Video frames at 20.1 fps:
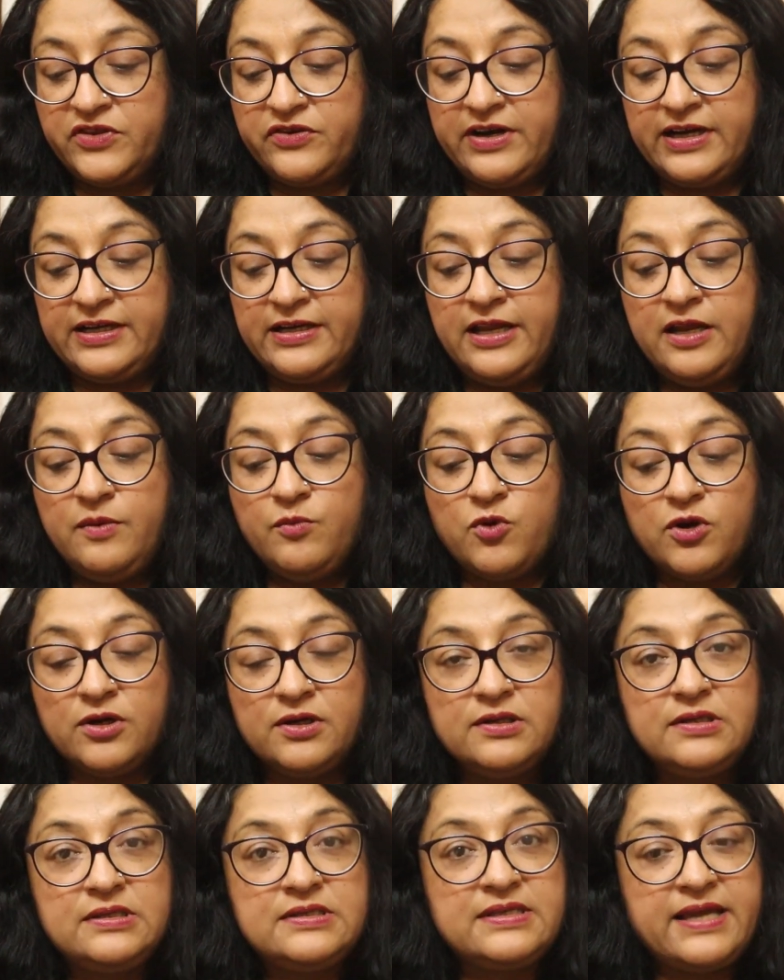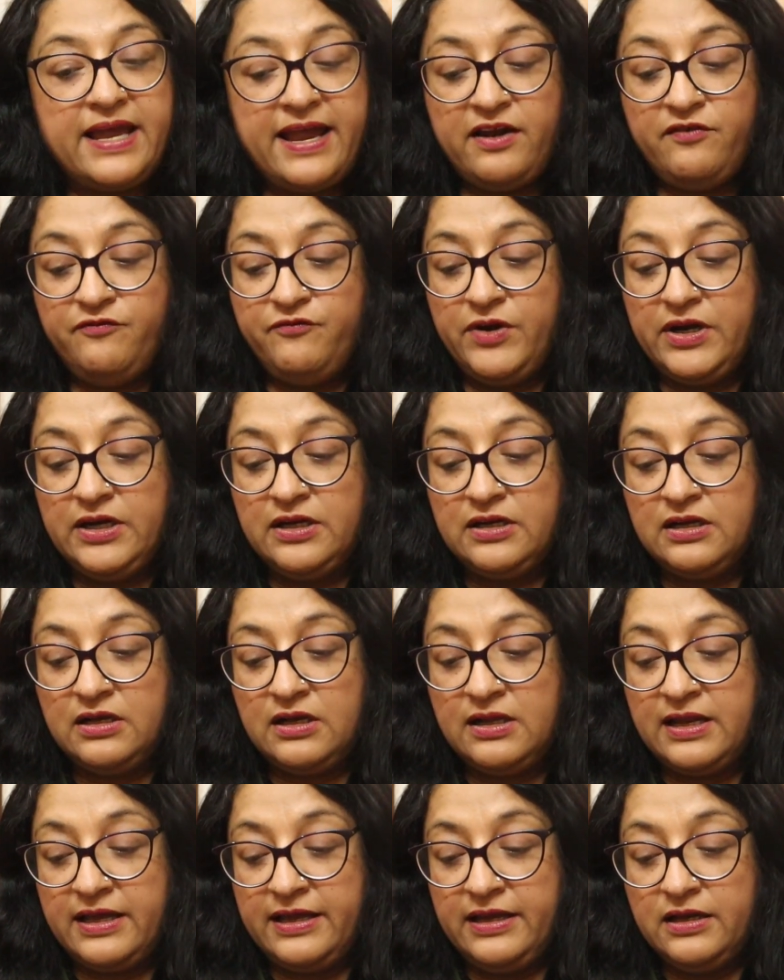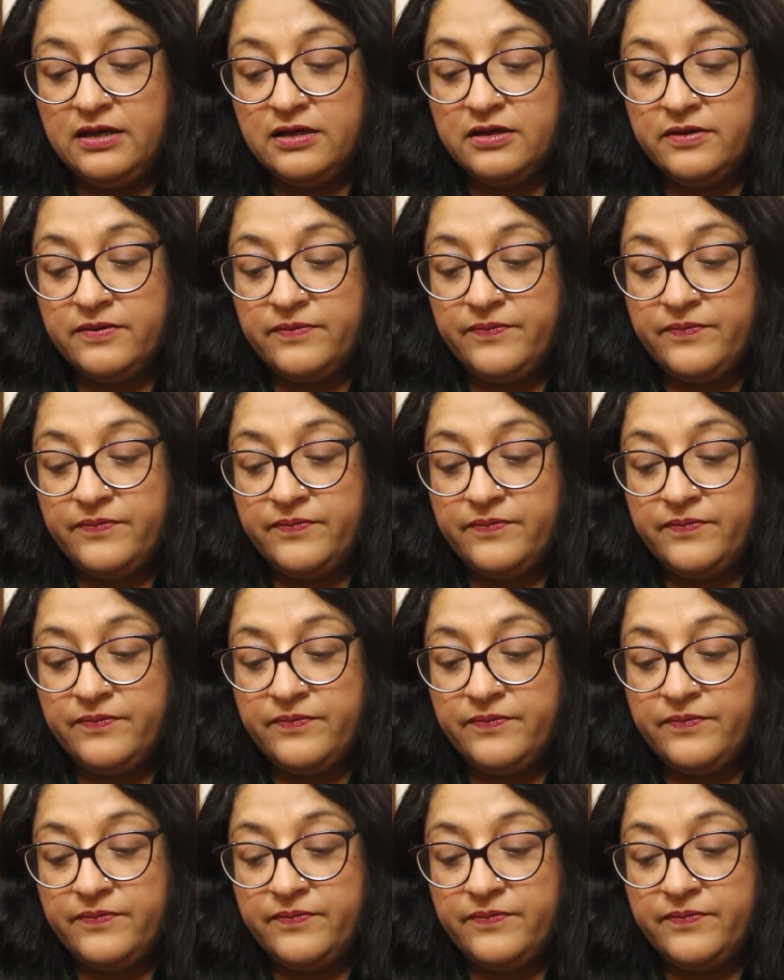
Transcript: threatening mortals and winter alike.